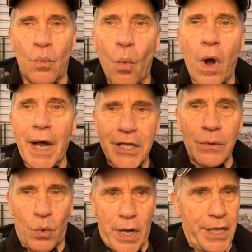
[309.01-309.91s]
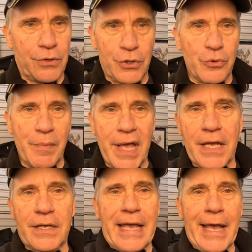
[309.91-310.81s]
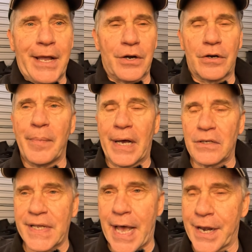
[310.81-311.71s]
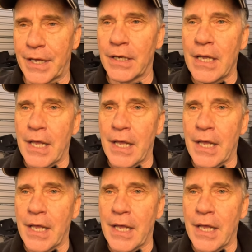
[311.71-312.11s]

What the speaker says: why you may care about data.